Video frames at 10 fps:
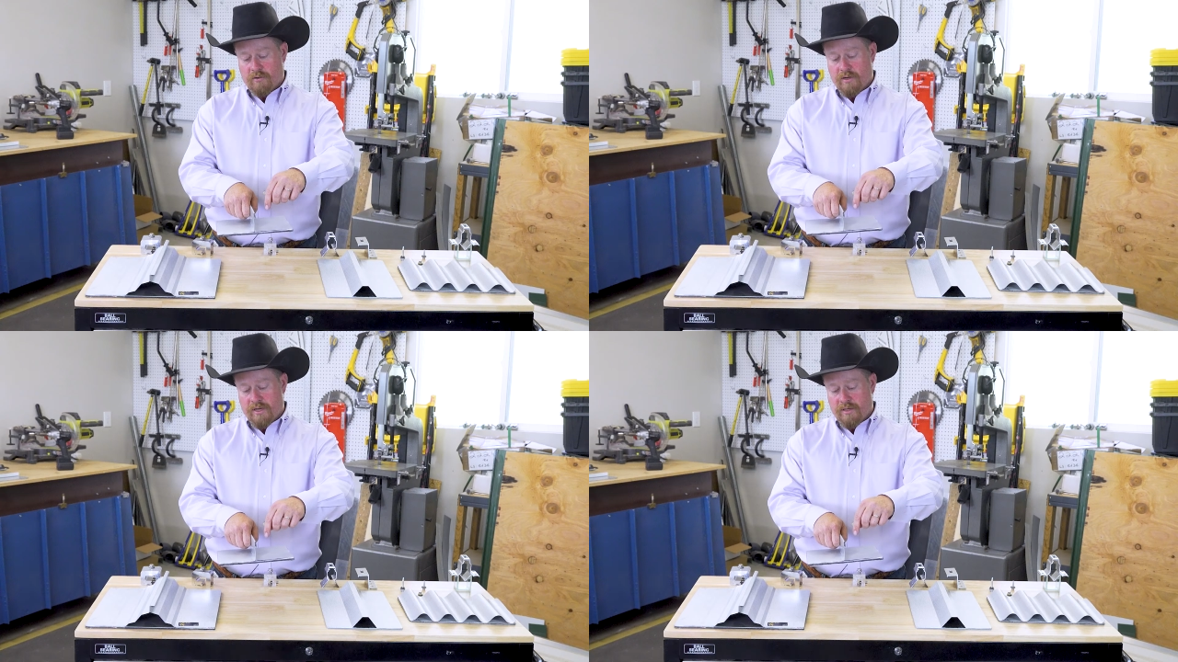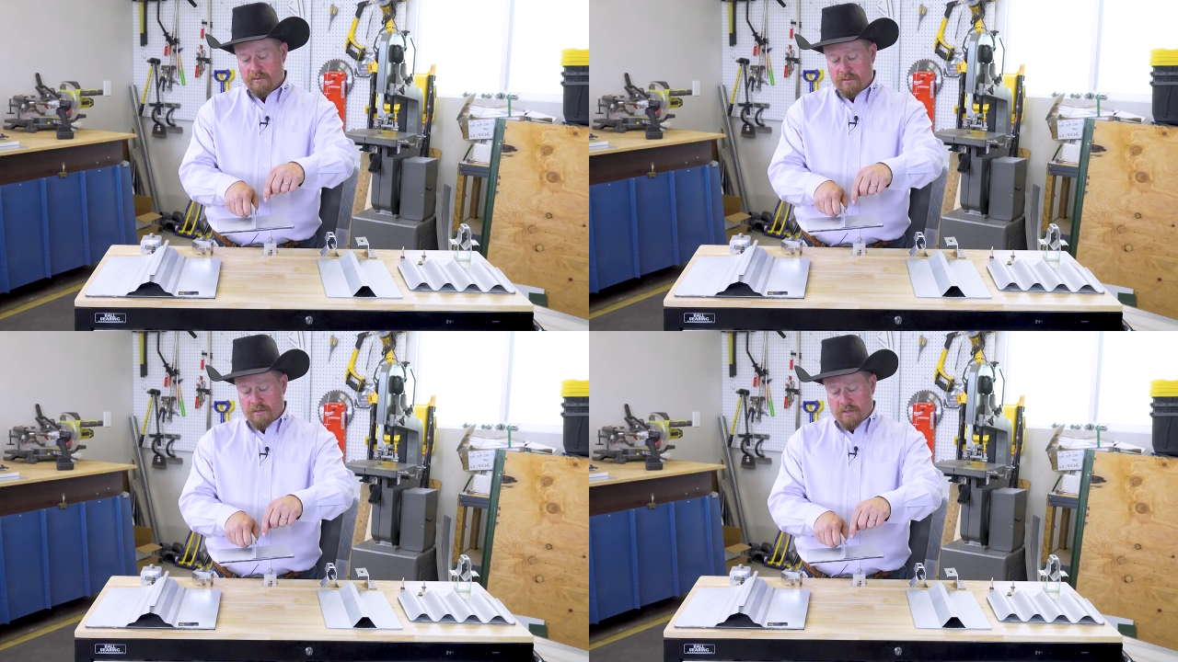go
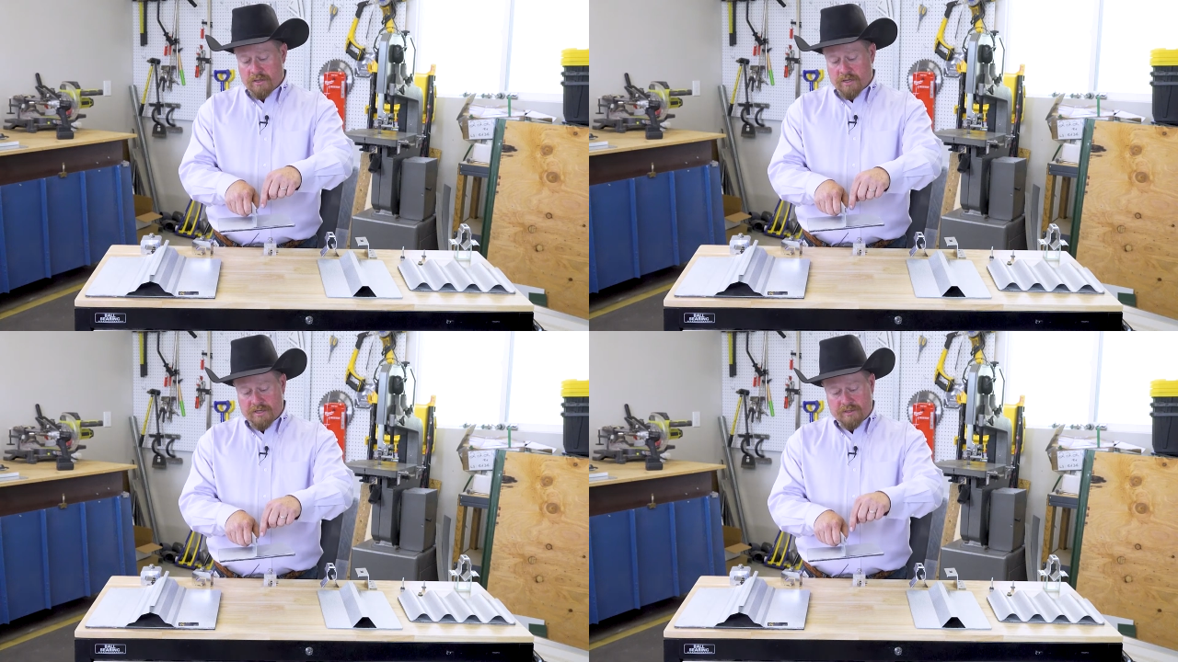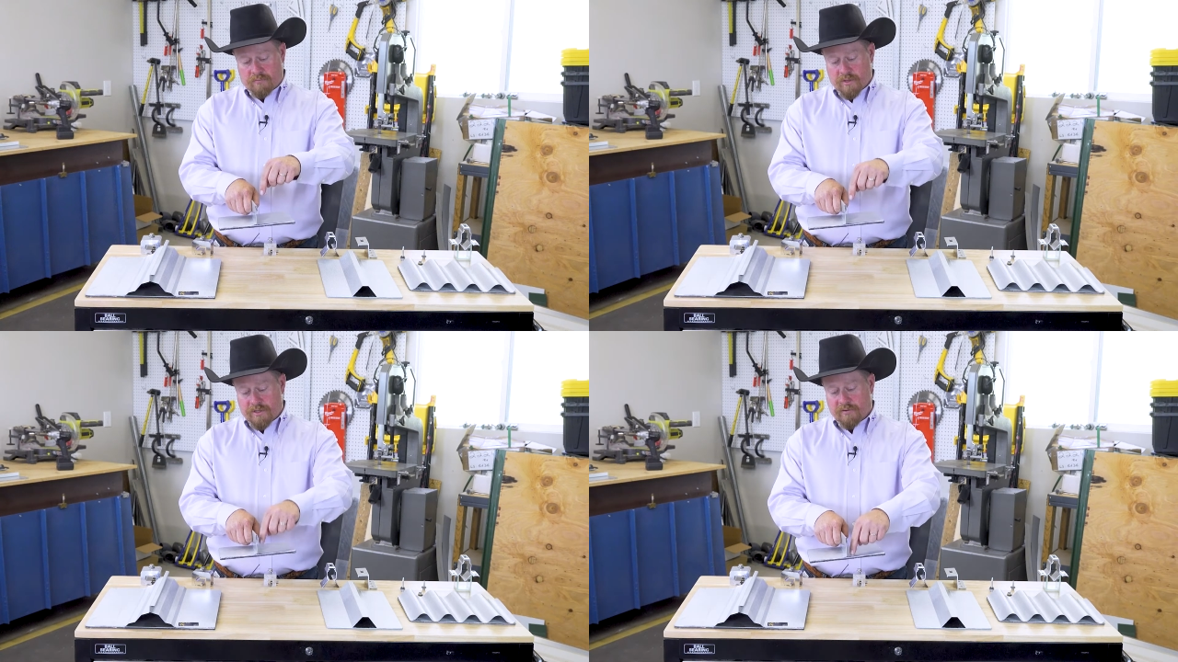ahead and you'll
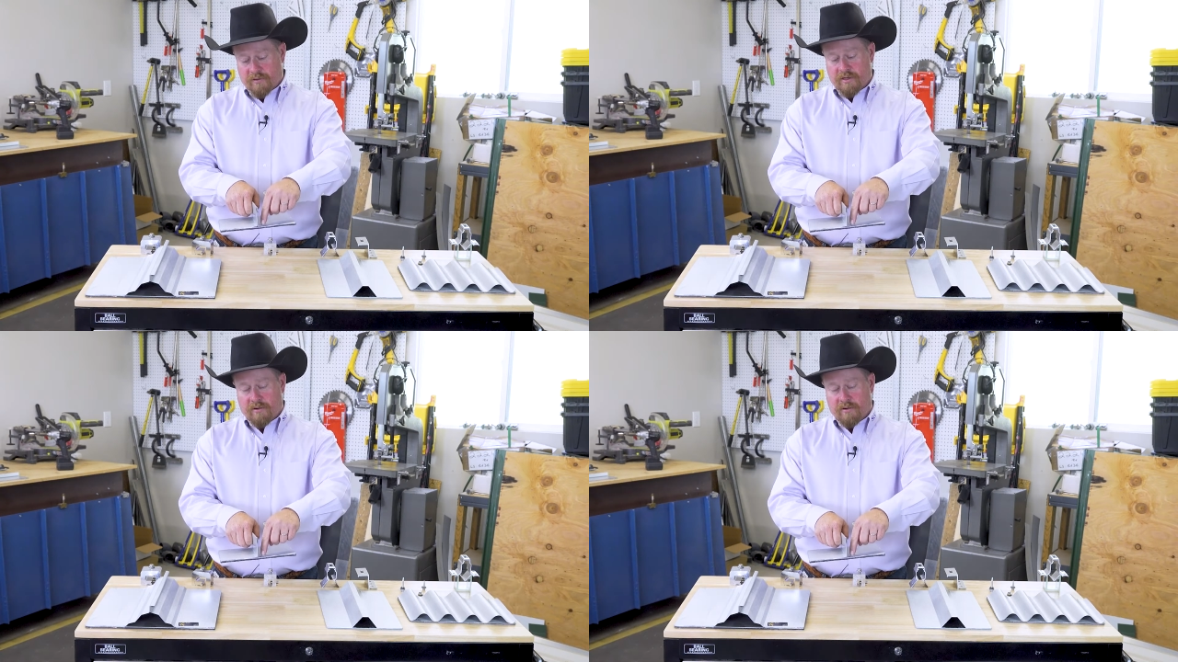run your,